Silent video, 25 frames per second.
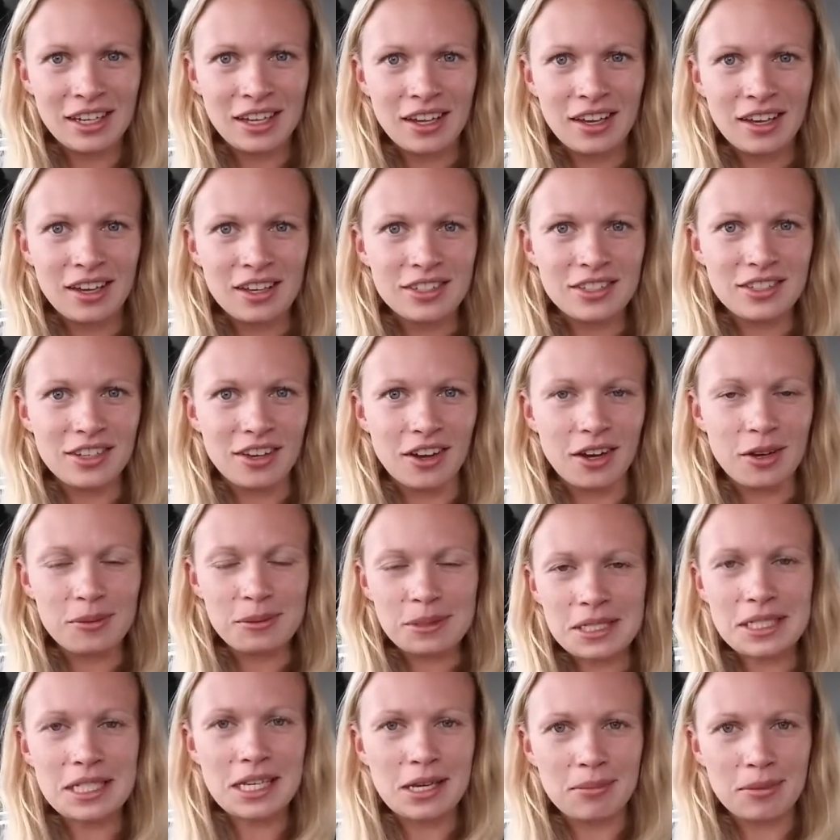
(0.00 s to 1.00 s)
So I'm sitting
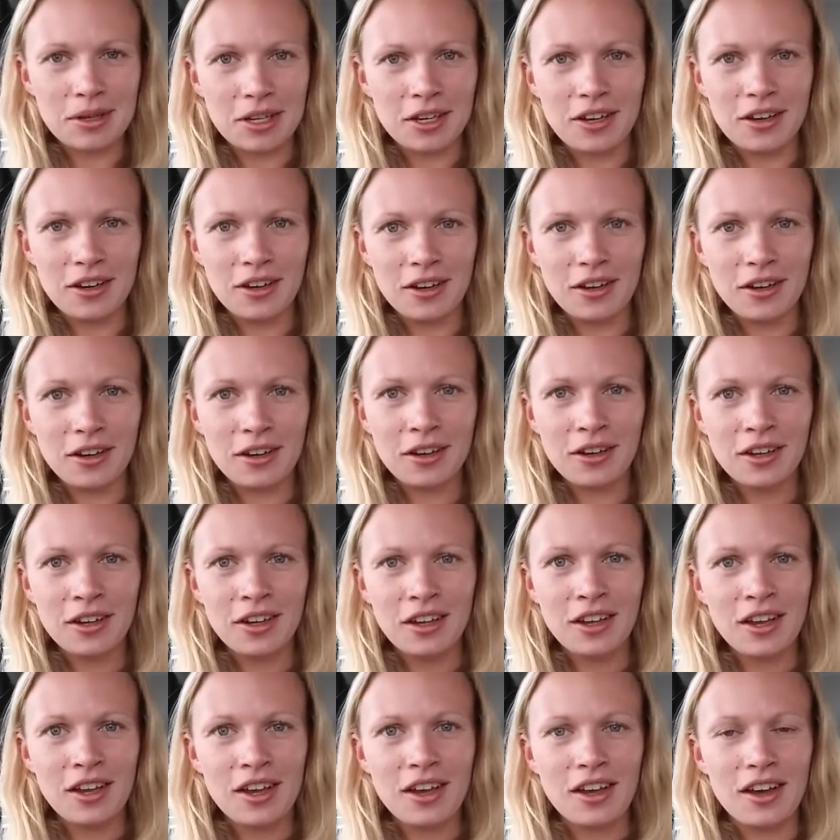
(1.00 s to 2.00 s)
in my car,
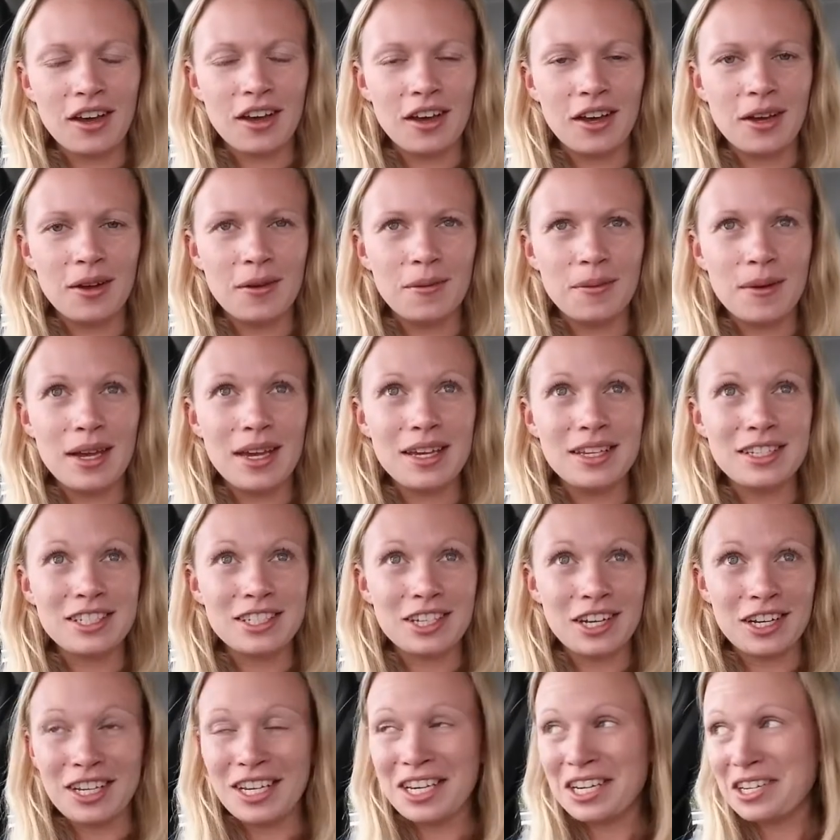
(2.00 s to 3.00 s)
um, it's
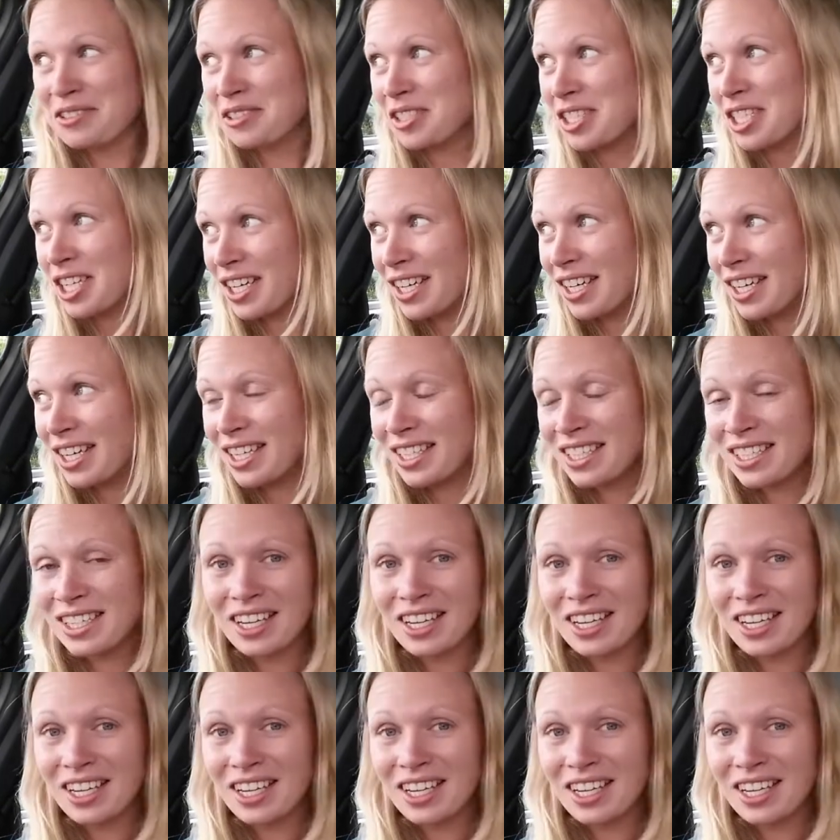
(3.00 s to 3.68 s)
sunny outside,